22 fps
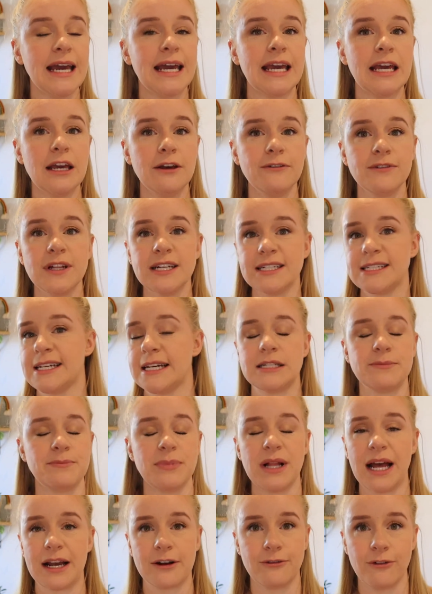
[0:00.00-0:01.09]
if, let's say, it's
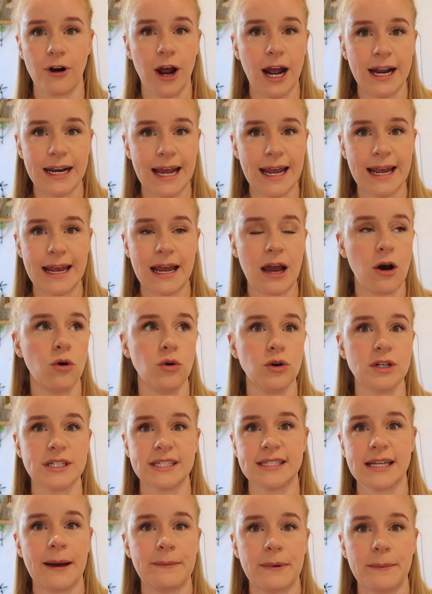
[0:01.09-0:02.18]
Black Friday or
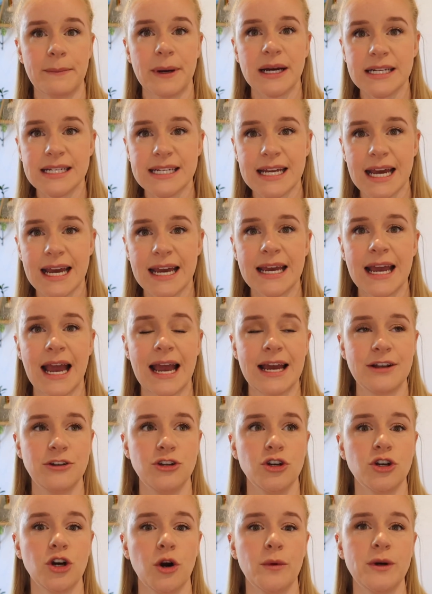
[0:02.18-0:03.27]
Cyber Monday and
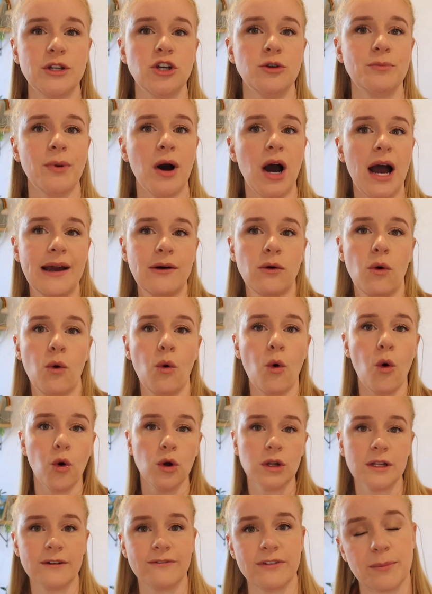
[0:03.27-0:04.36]
you go and you buy
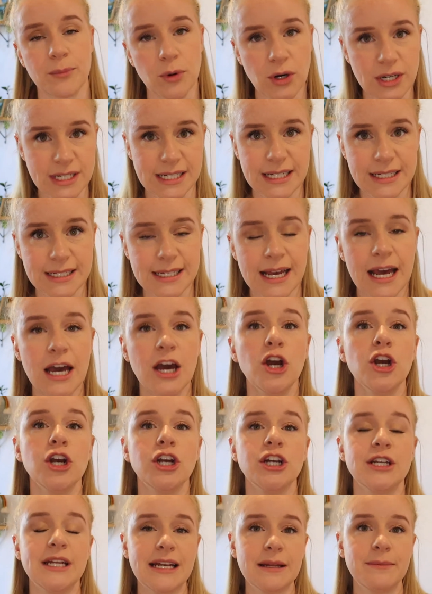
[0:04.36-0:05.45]
all of the presents,
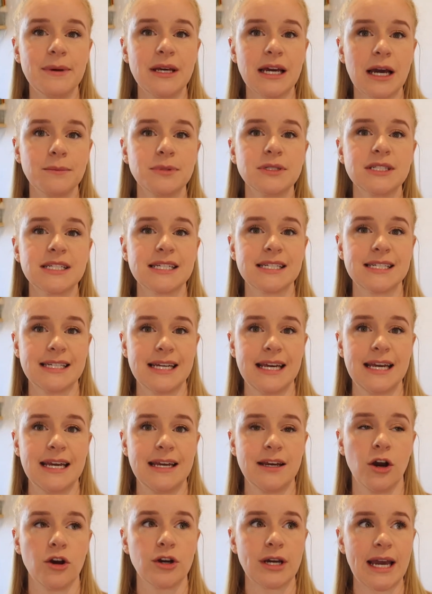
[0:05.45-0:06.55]
you need to be able to
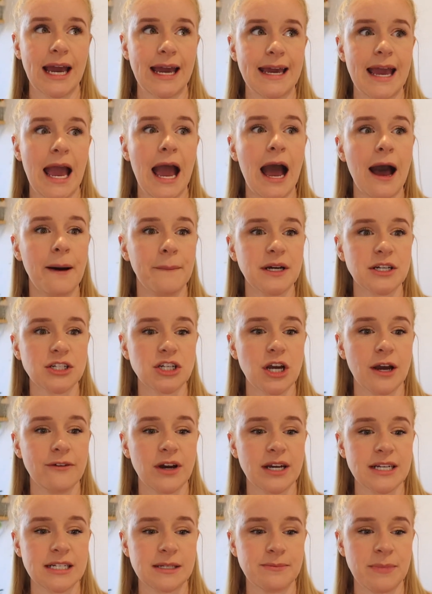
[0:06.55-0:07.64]
see, okay, how much have
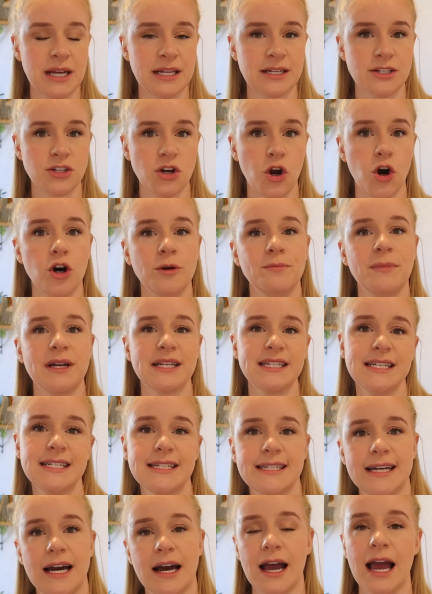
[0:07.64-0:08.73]
I spent on my
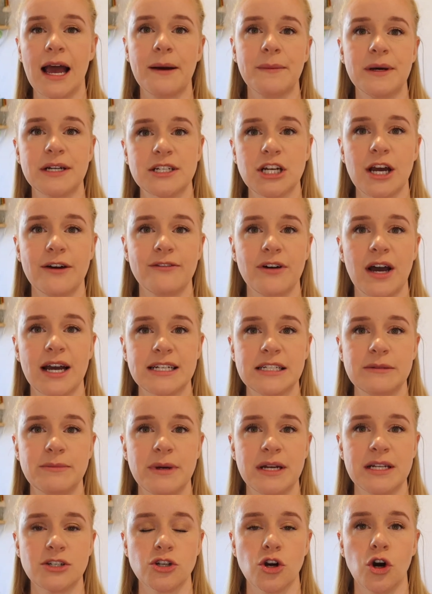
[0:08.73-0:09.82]
sister? How much have I
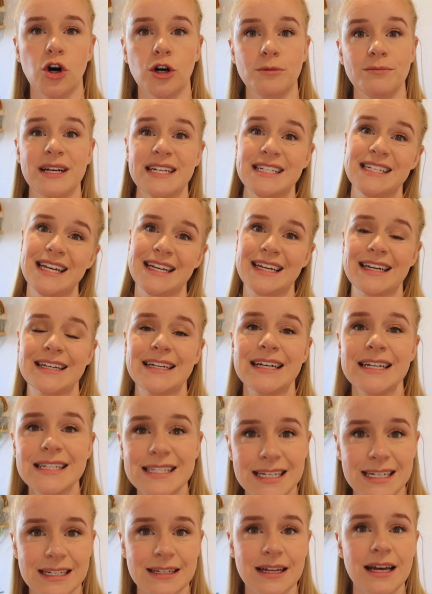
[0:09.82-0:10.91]
spent on my second
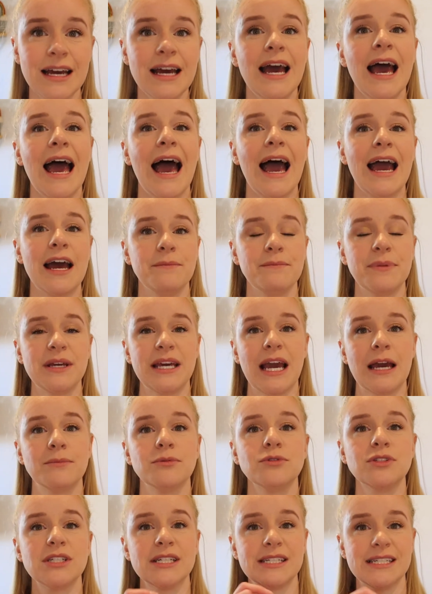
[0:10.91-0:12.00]
cousin? And be
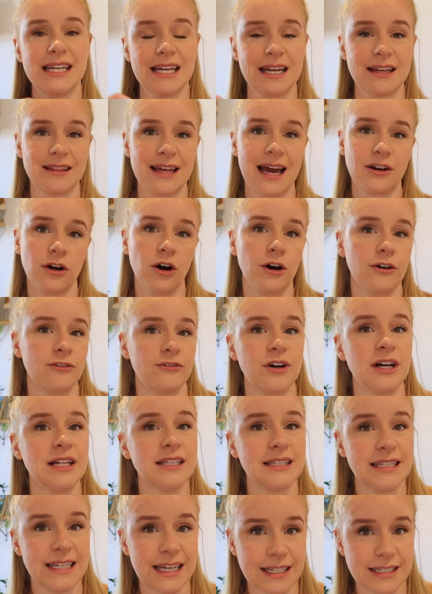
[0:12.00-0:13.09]
able to tick that off a
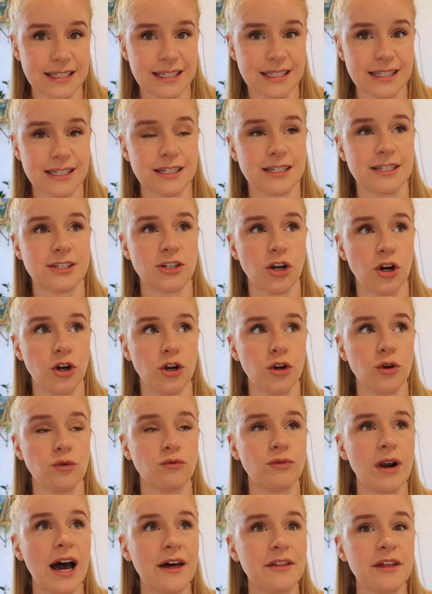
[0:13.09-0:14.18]
list. So
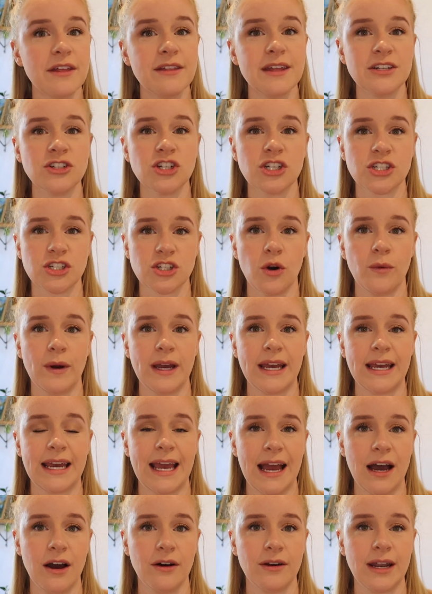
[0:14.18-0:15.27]
rather than just going
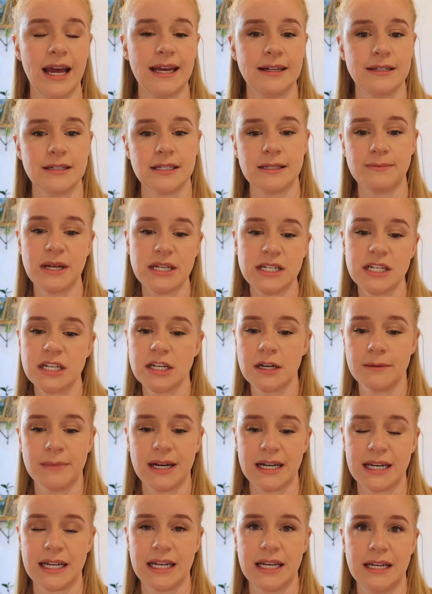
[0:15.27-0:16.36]
out and spending your
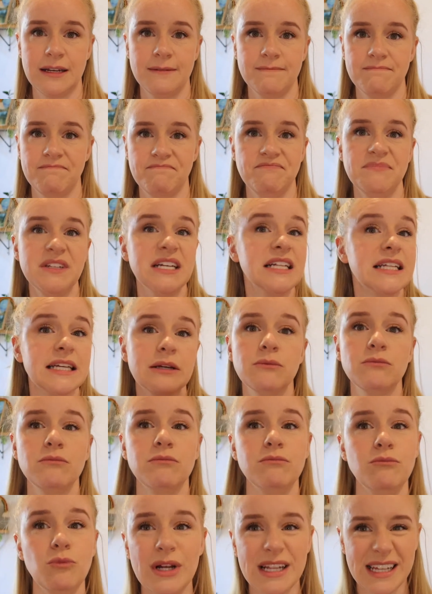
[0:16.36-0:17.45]
money
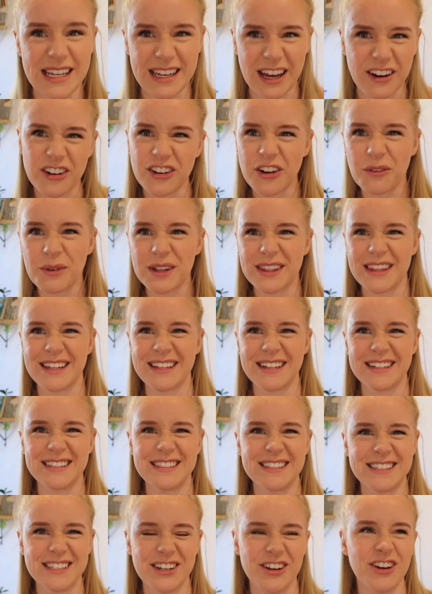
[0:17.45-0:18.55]
nilly-willy, I don't know what the
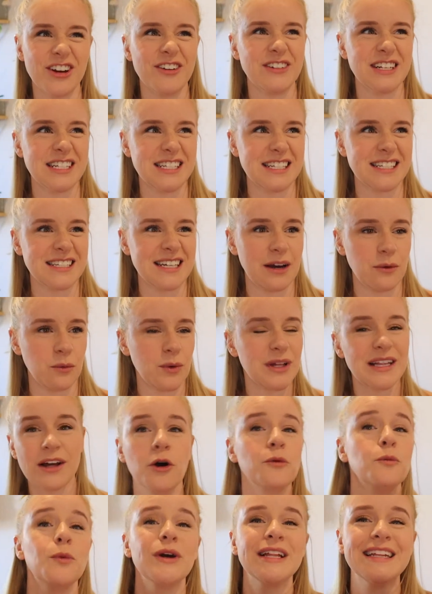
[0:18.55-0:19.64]
term is that
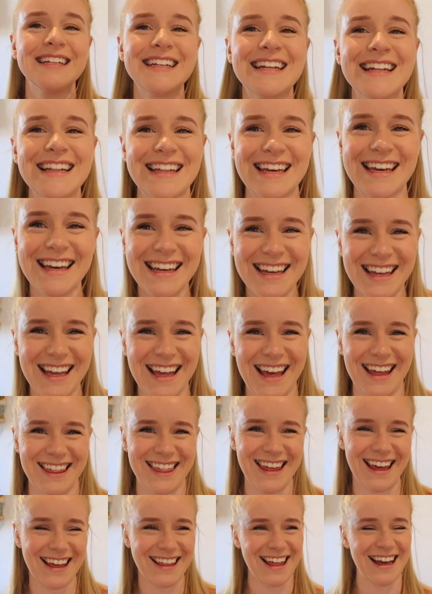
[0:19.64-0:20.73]
willy-nilly, I
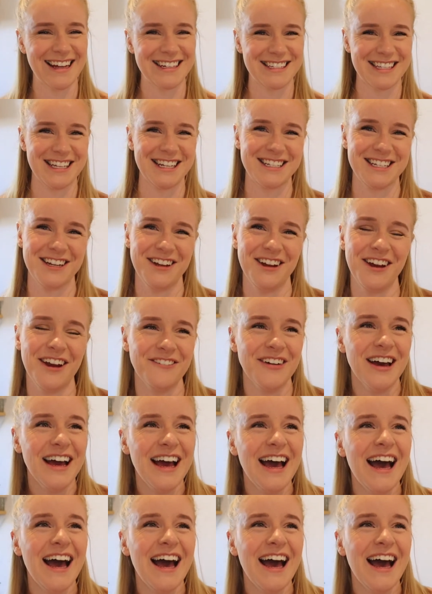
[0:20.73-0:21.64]
think that's the term.